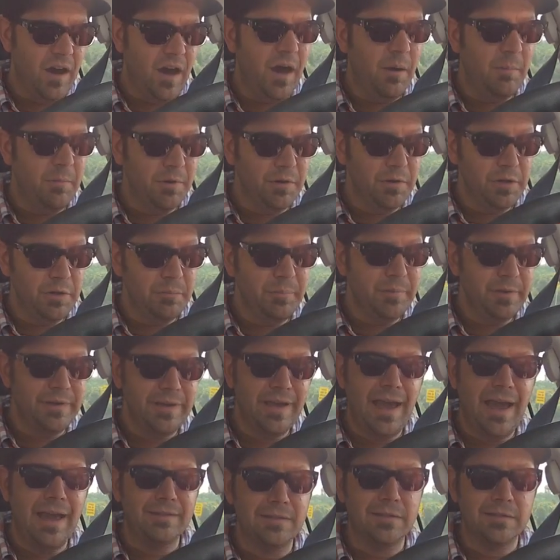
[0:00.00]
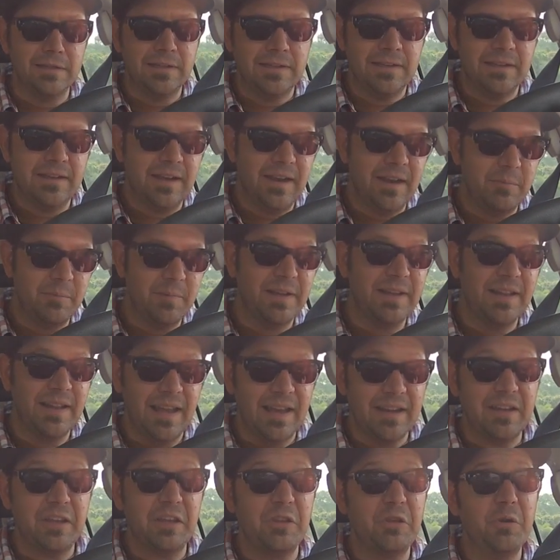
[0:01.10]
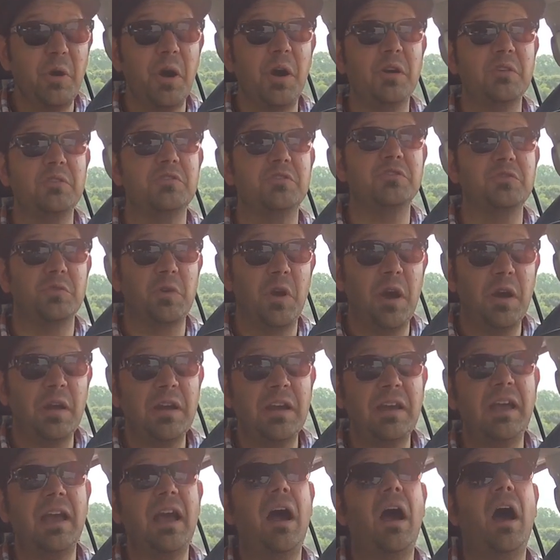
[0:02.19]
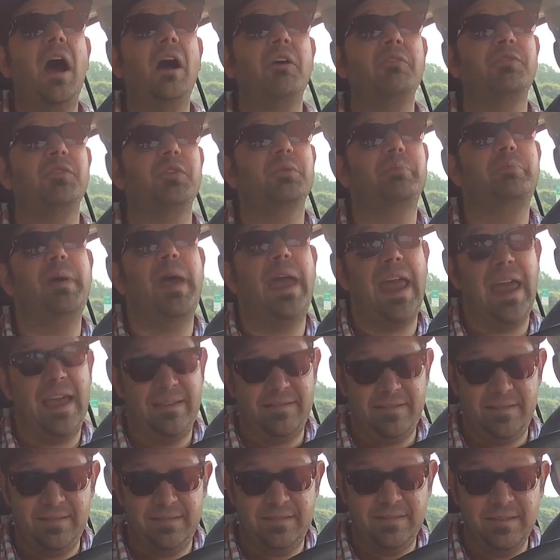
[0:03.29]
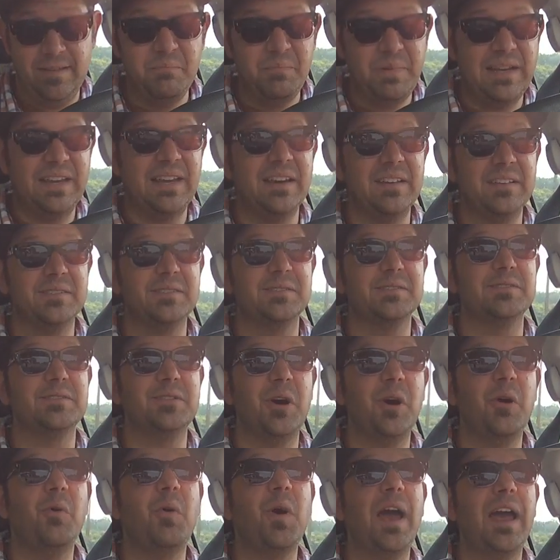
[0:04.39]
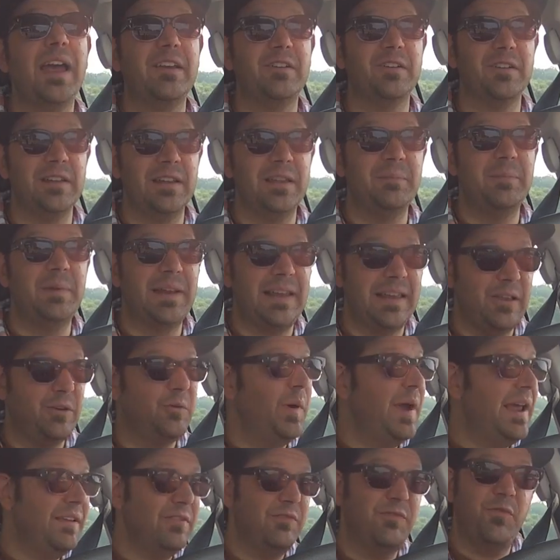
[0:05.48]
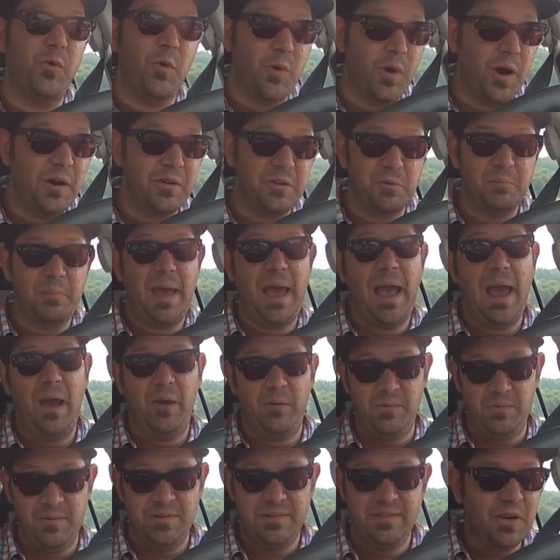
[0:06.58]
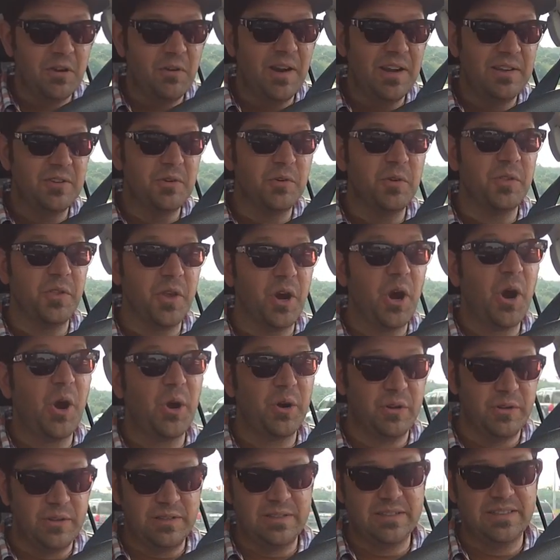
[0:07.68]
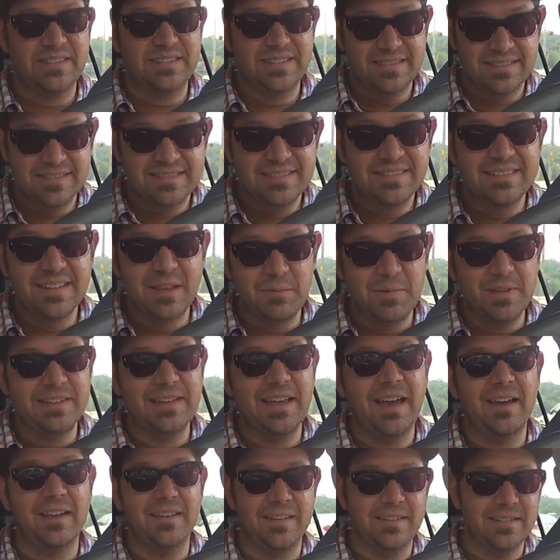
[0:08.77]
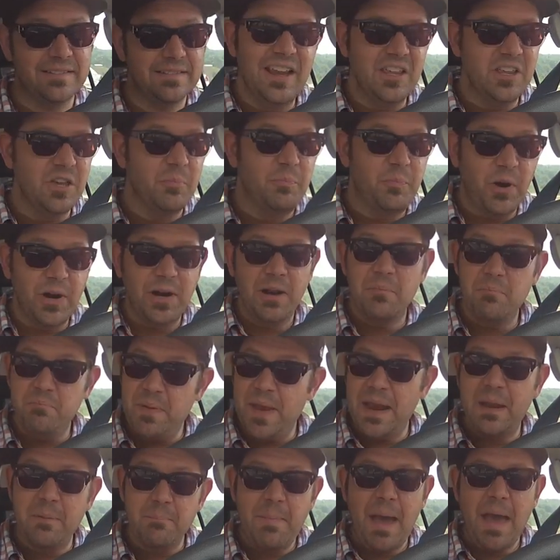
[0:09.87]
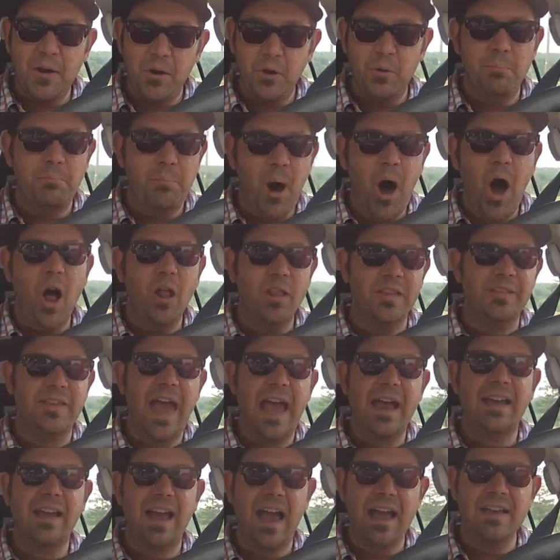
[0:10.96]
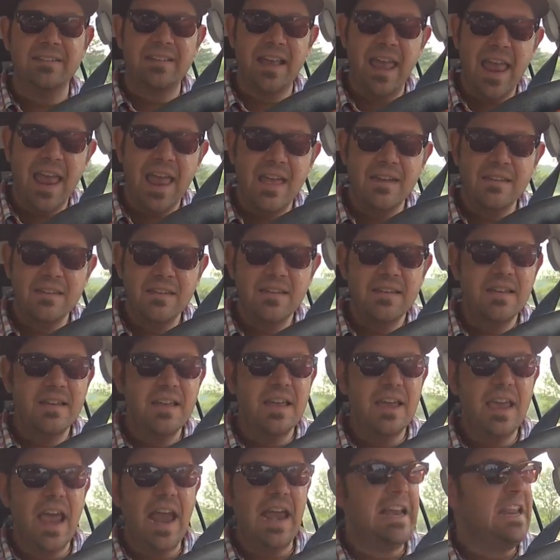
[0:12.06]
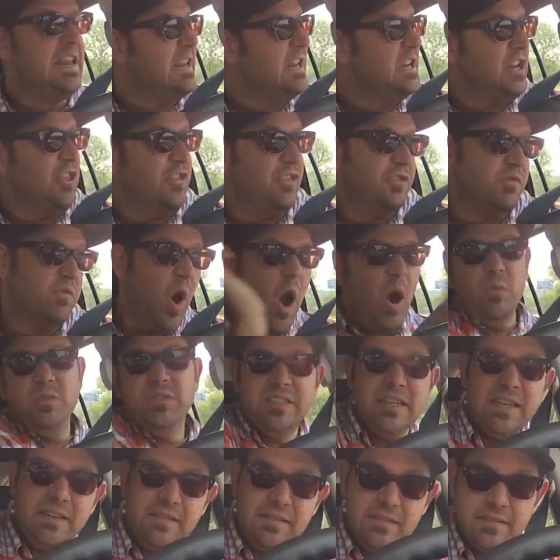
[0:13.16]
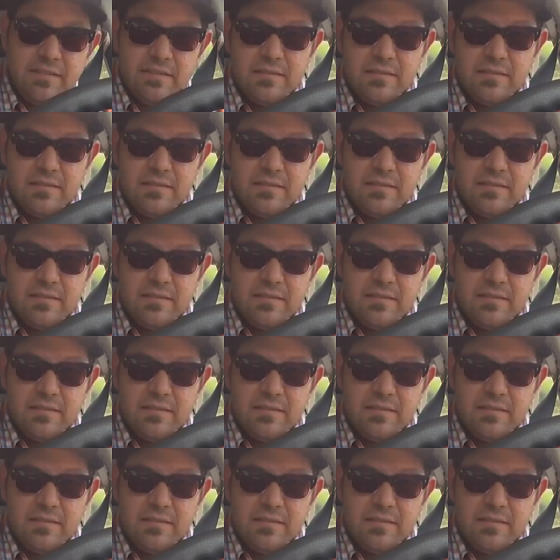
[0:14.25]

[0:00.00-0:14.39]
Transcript: I'm an Olympic athlete, I'd be like, you are drunk off your pants because there's no way you're an Olympic. You weigh 400 pounds and you ain't doing the hurdles, let me tell you. You put a big metal ball in that guy's hand and he throws it.